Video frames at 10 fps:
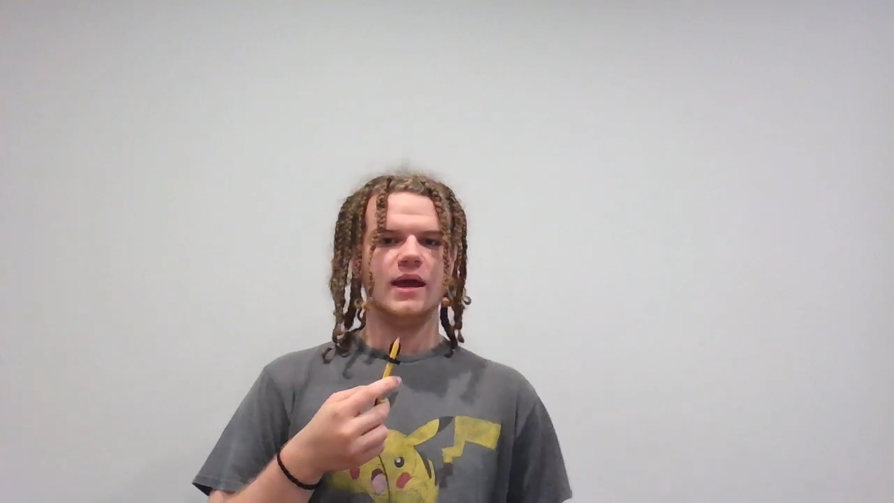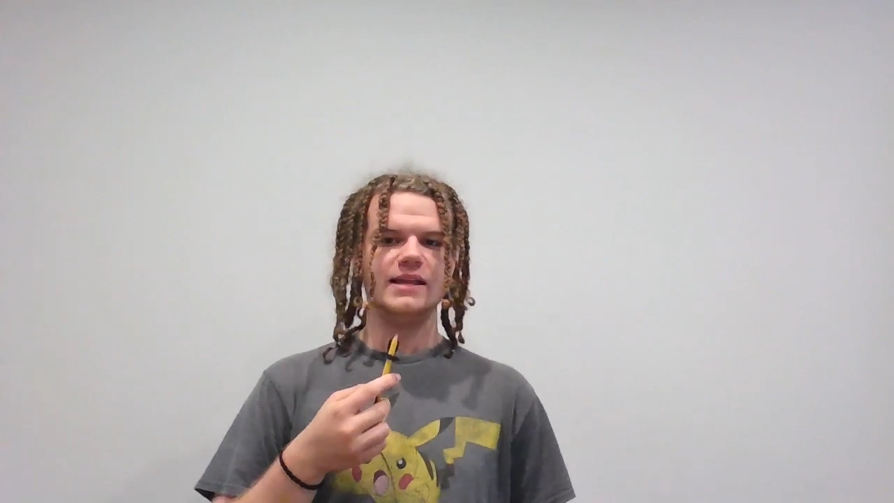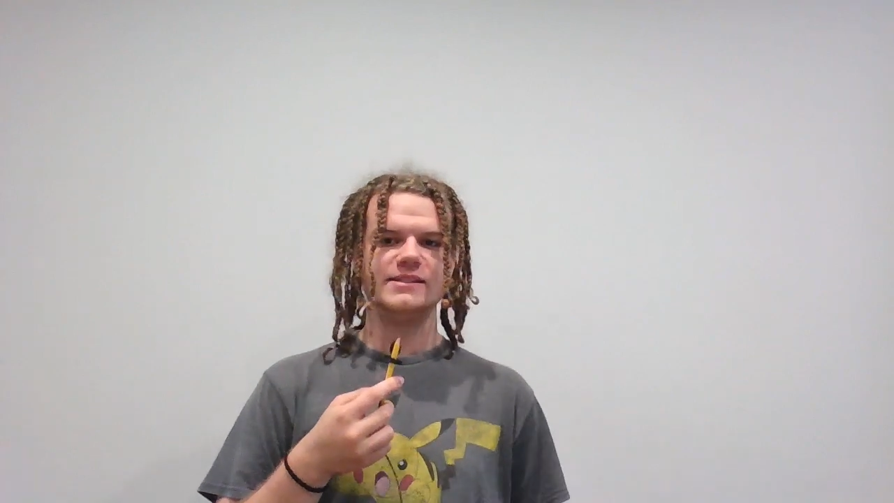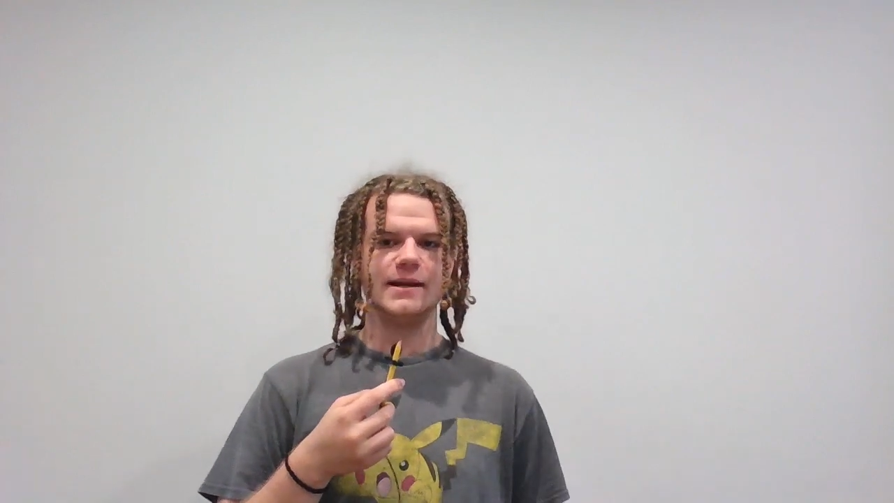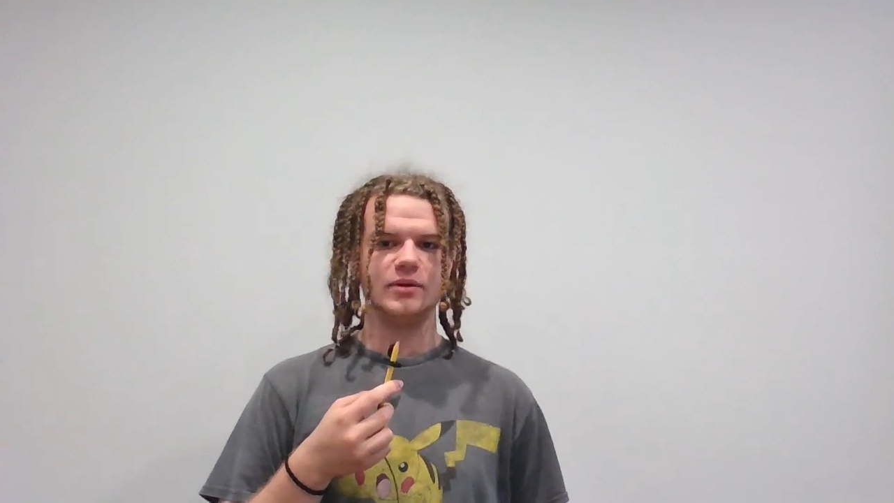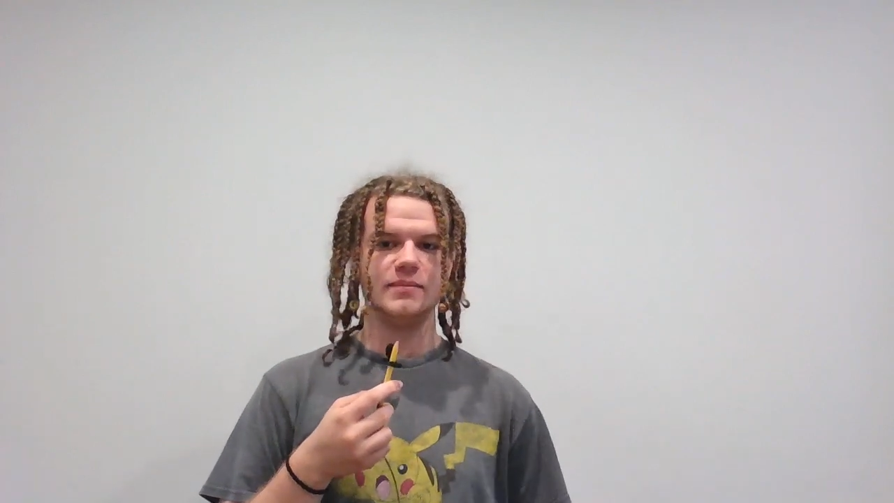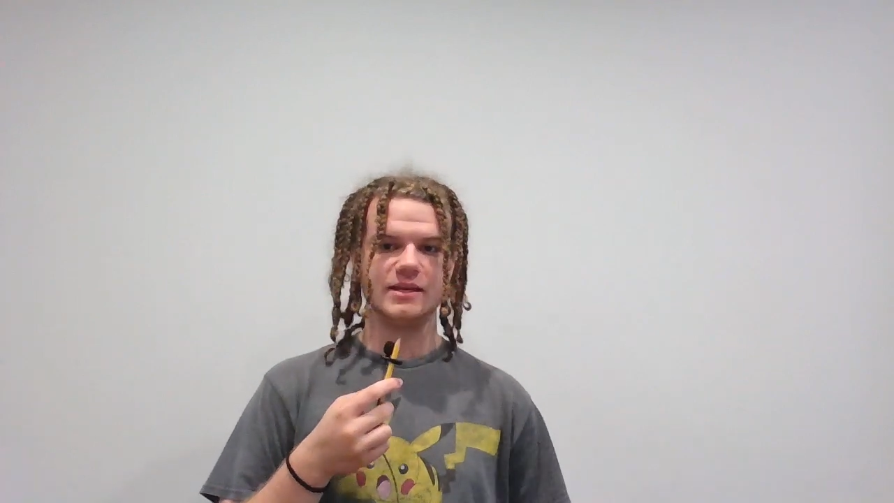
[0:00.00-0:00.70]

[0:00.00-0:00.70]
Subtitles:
in summary,